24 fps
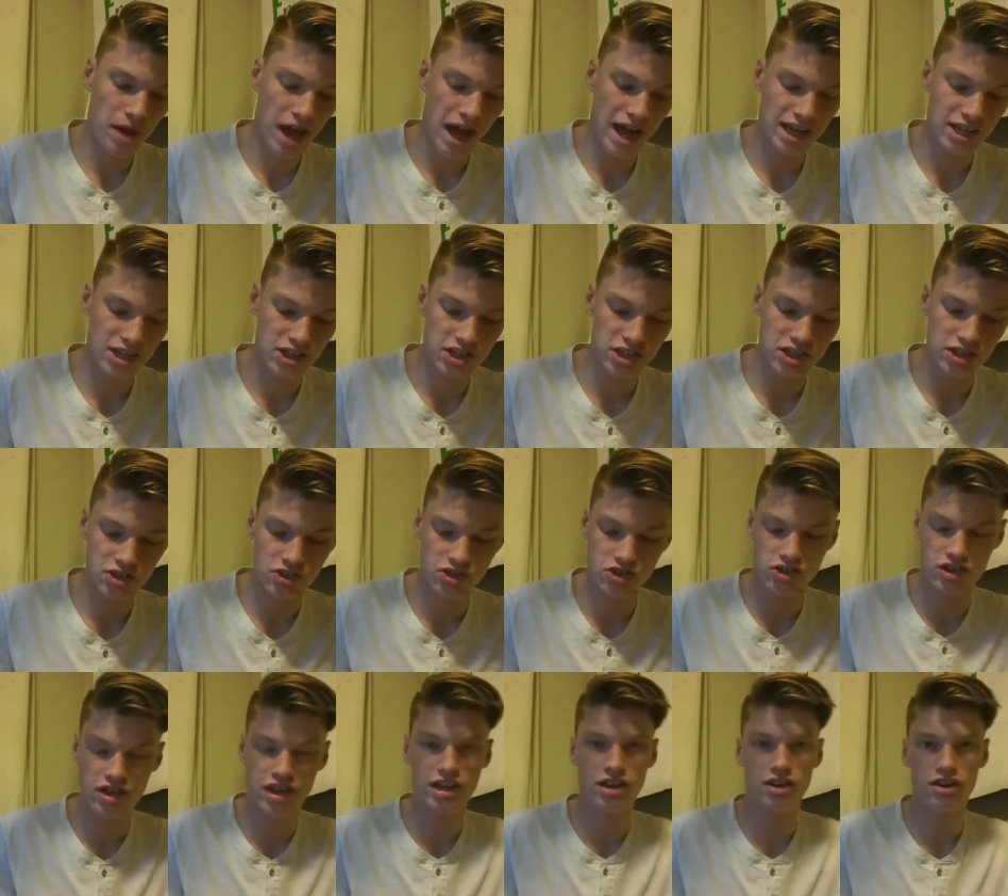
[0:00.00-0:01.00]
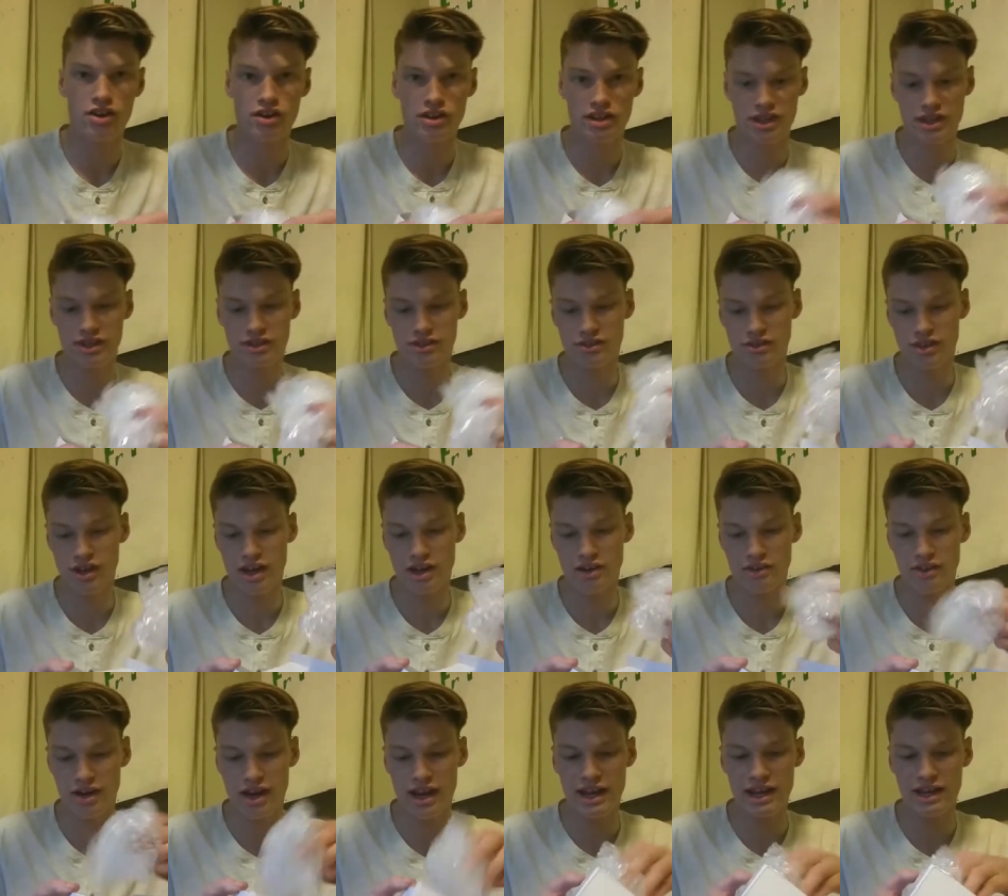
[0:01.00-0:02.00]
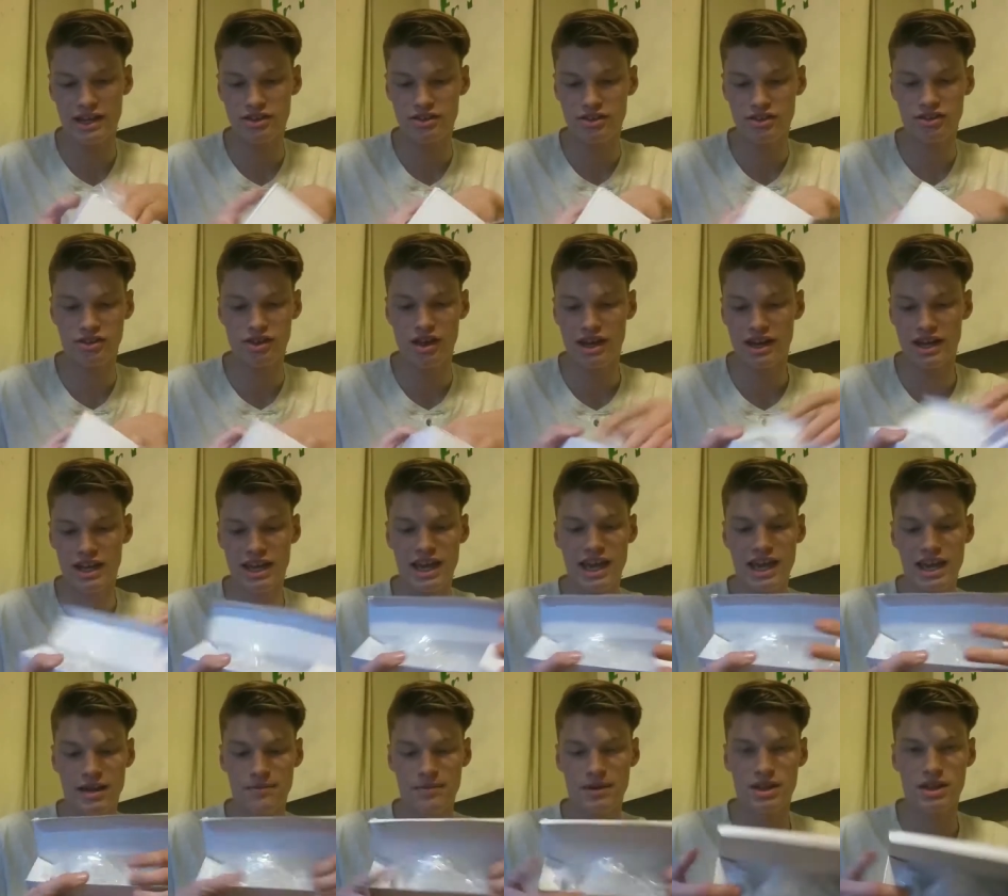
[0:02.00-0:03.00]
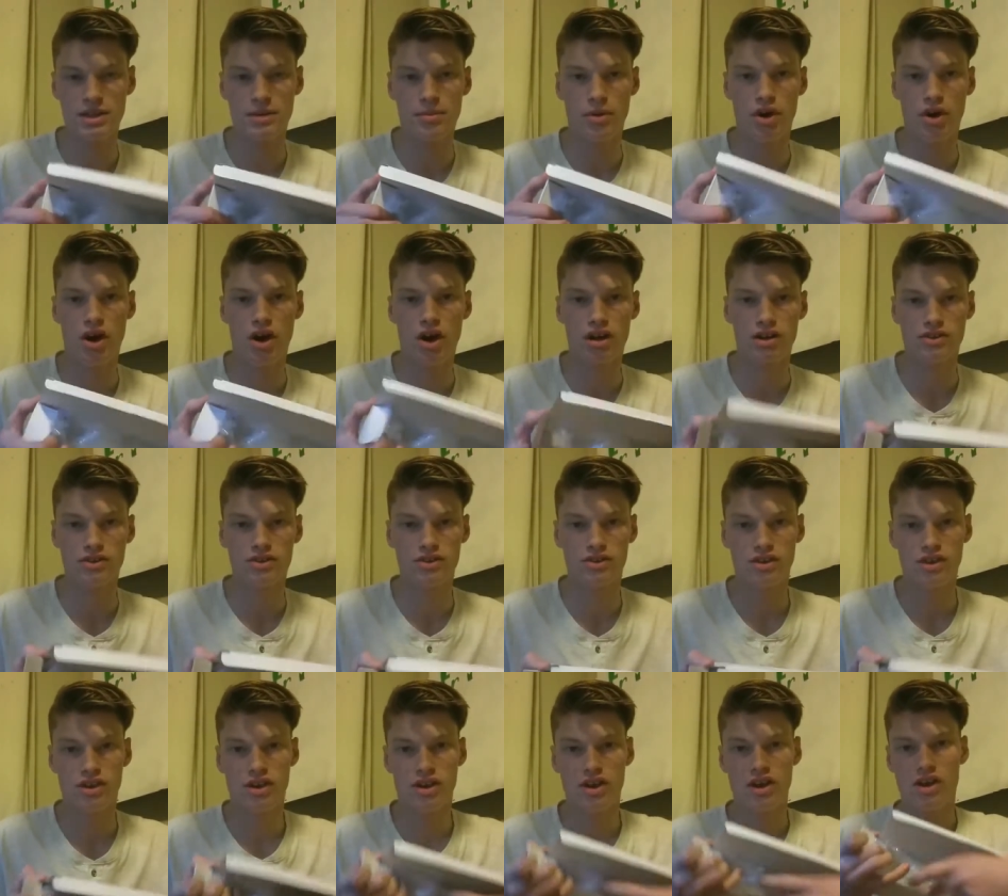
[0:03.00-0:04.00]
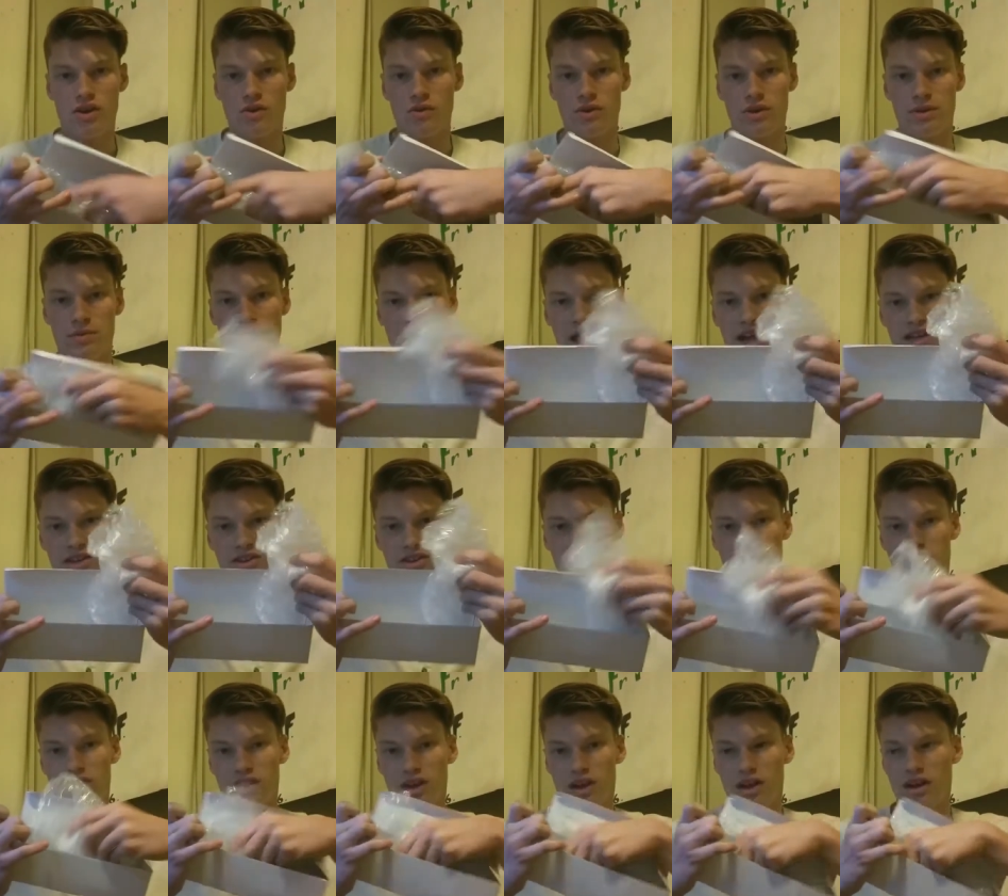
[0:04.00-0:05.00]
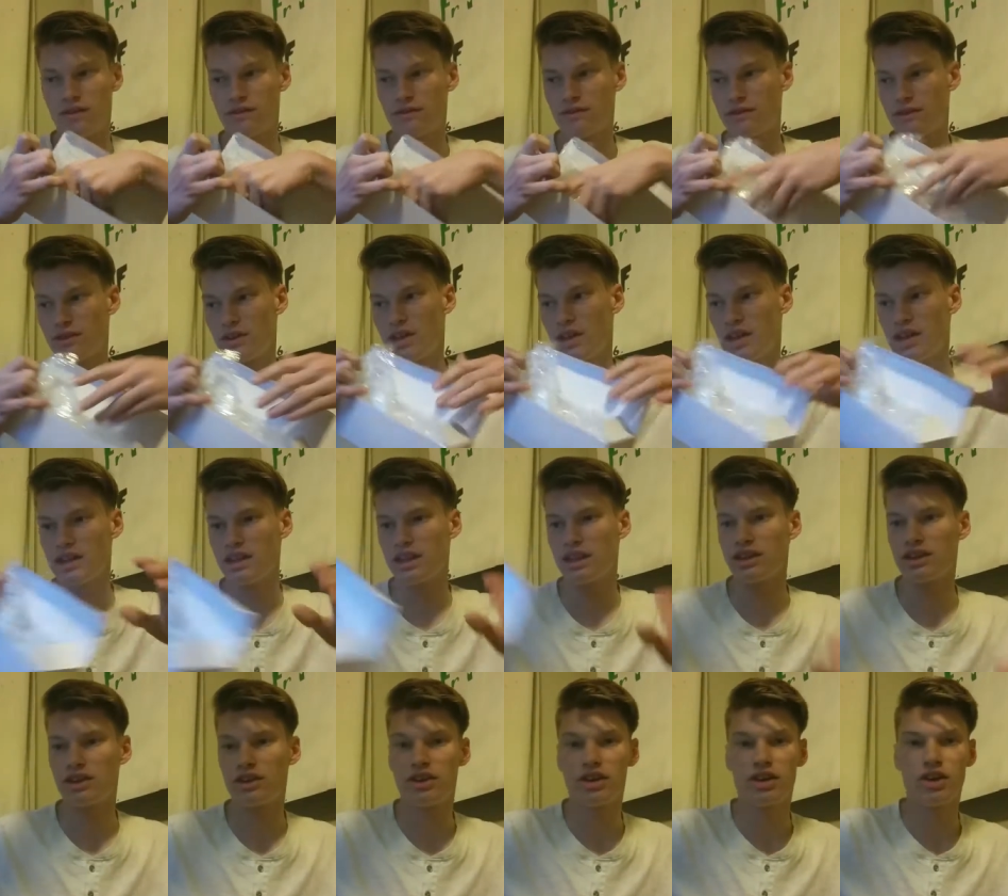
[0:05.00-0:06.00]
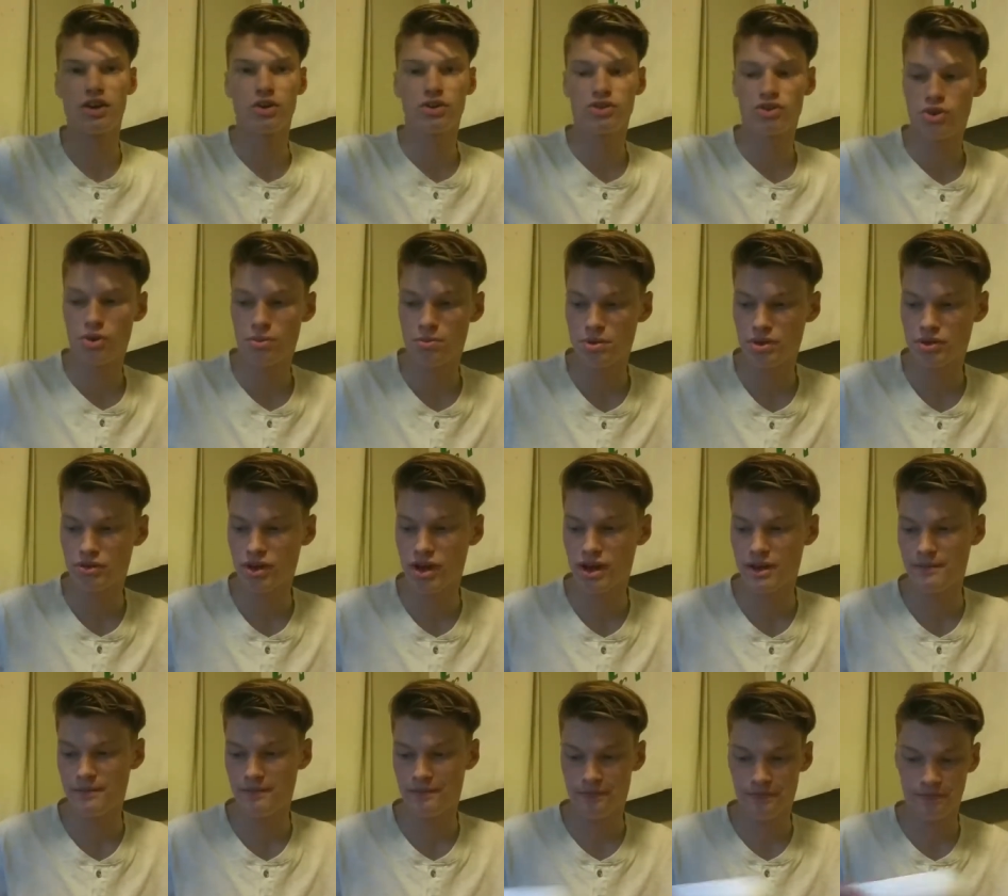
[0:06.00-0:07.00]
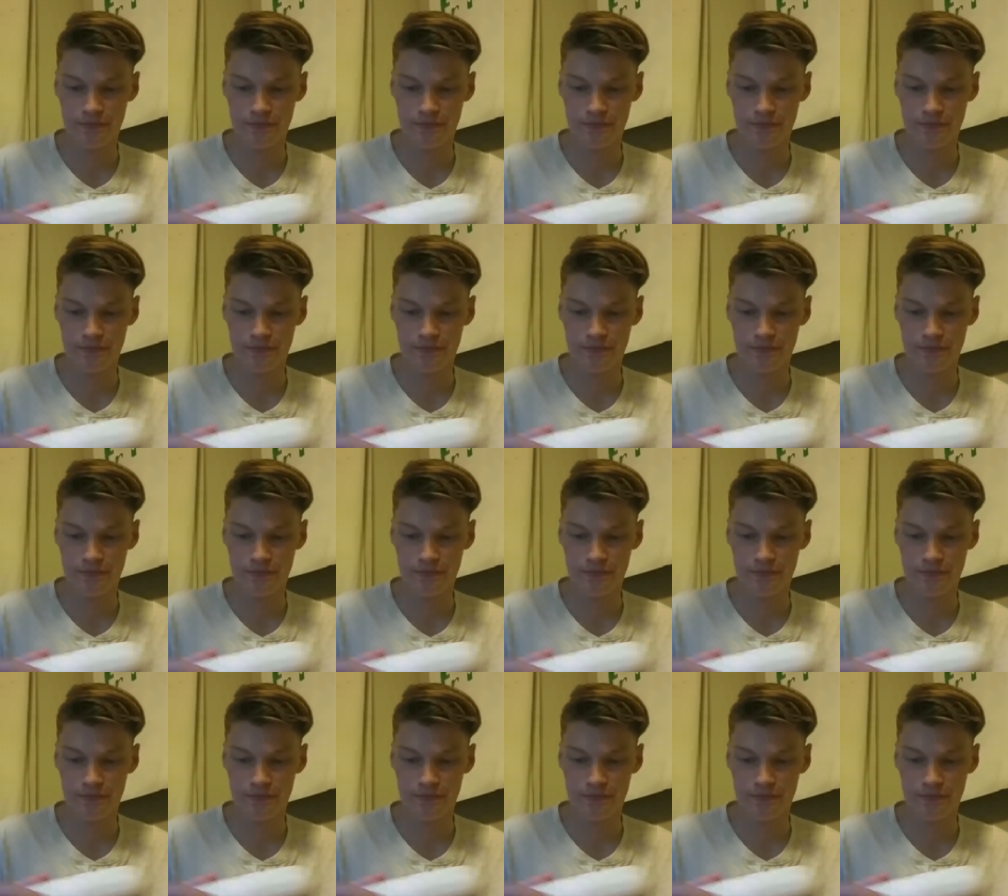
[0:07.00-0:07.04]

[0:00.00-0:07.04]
packaging shit on the inside, right? It just kind of came in the box with packaging stuff. And there you go, it's open, right?